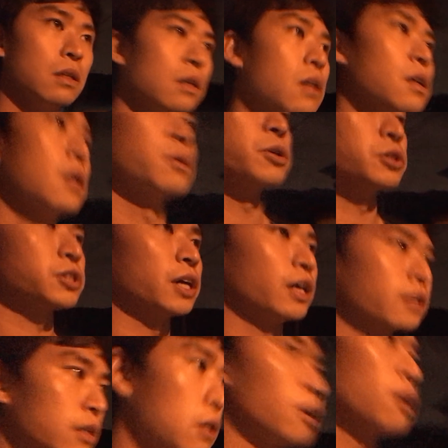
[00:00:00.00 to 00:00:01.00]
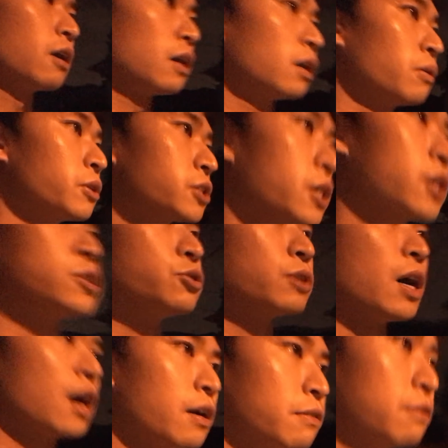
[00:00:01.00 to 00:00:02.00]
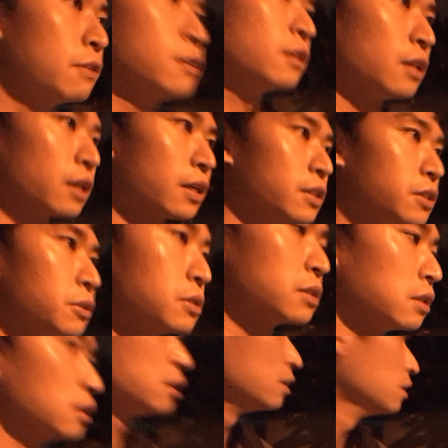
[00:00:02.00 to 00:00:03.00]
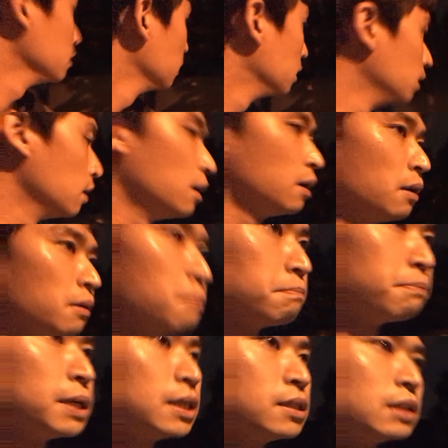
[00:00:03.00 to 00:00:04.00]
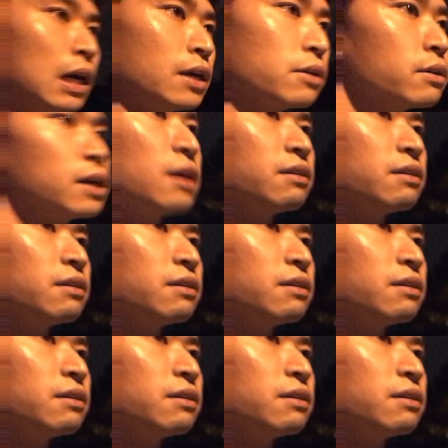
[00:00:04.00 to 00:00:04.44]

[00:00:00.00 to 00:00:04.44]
yeah, I wish I had a car. I wish I could drive like I used to. But I don't